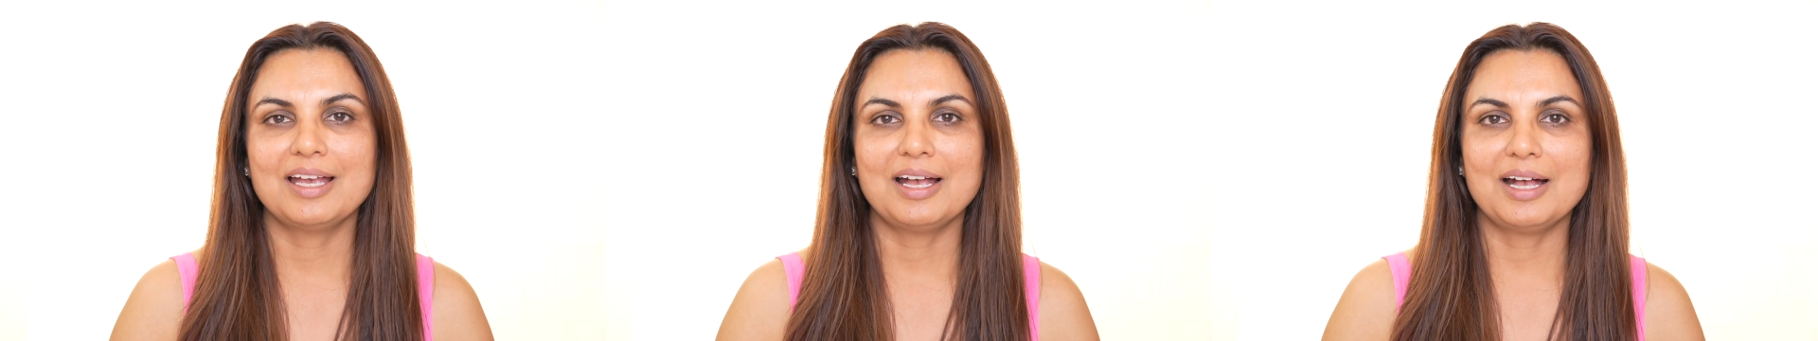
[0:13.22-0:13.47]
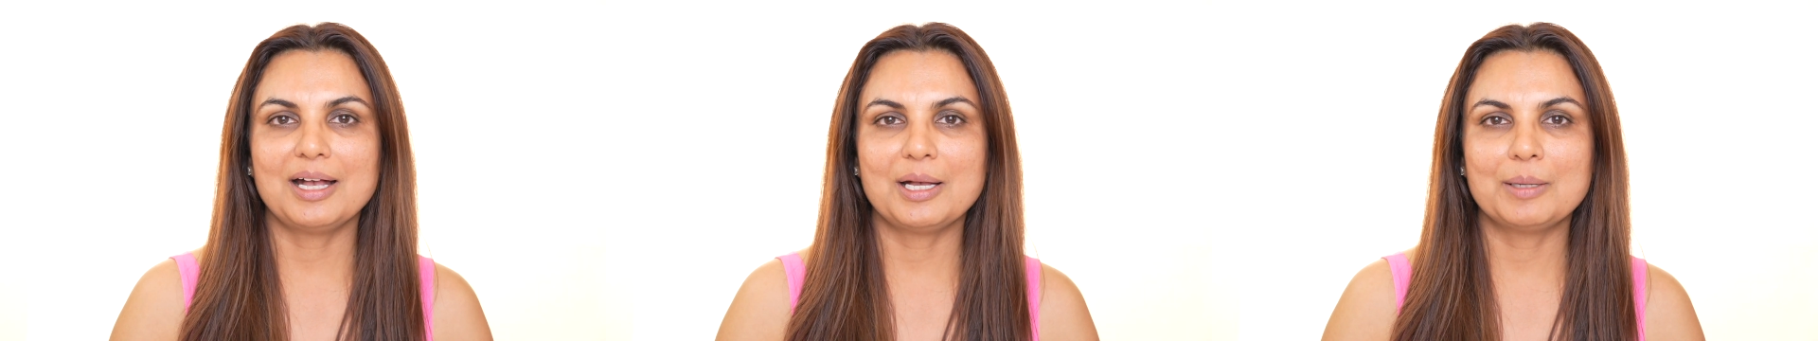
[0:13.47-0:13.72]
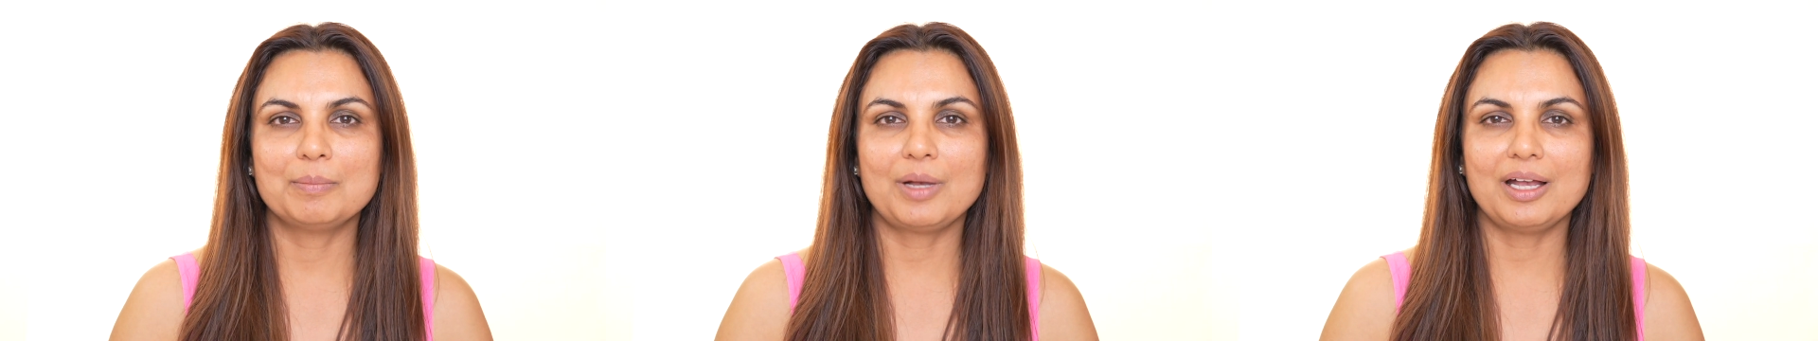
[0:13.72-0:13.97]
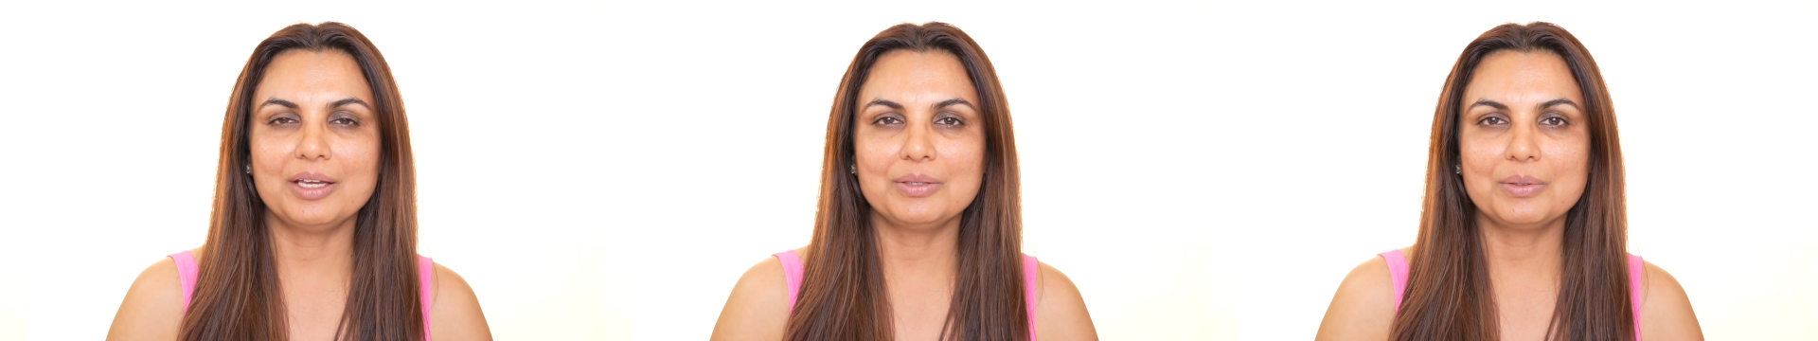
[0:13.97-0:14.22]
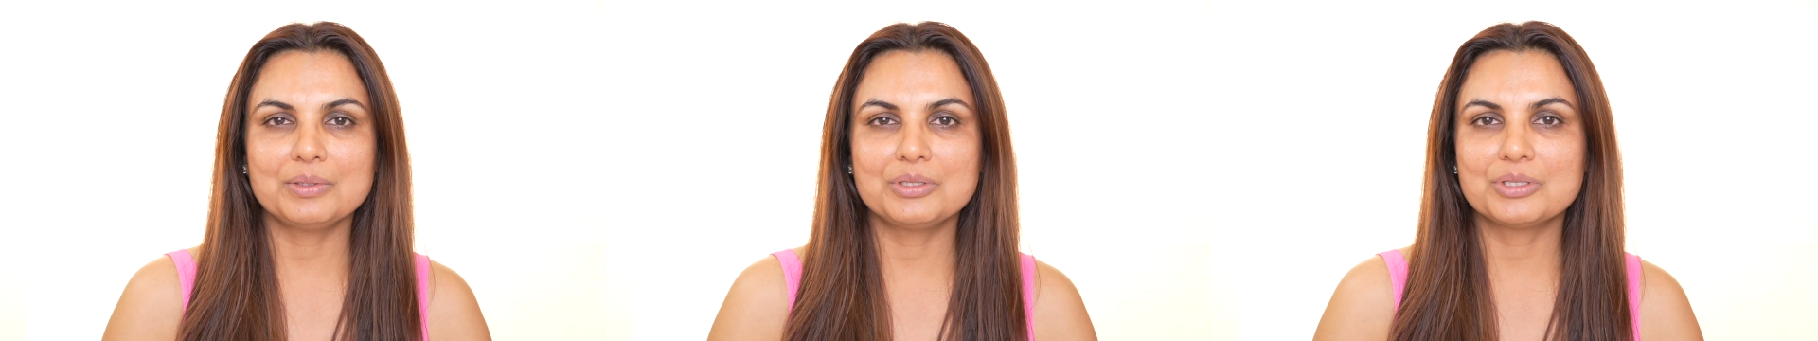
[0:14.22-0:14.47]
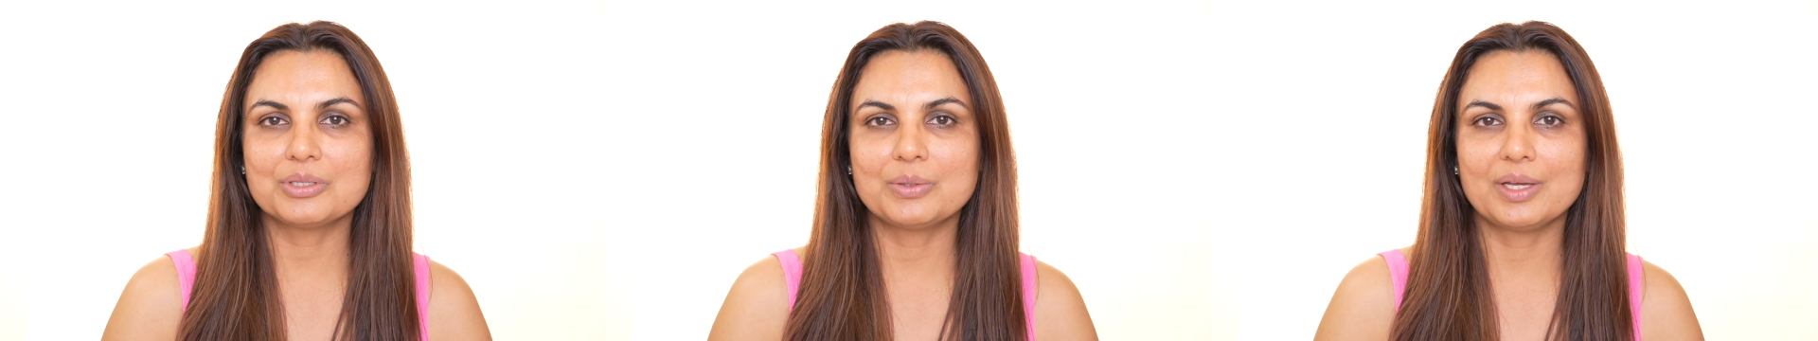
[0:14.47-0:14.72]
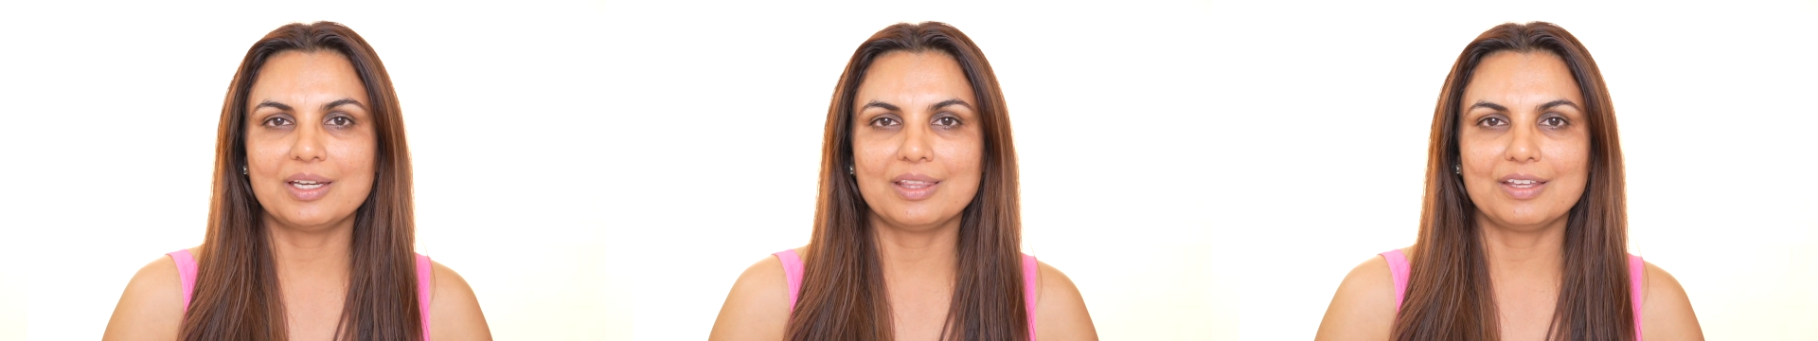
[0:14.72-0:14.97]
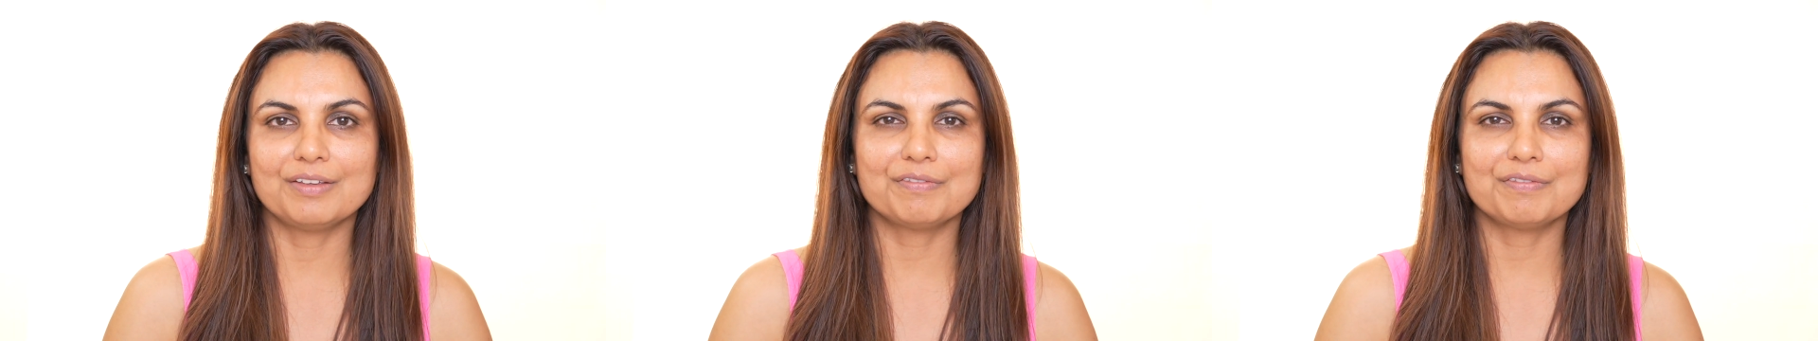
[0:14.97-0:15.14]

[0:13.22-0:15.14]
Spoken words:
I don't do anything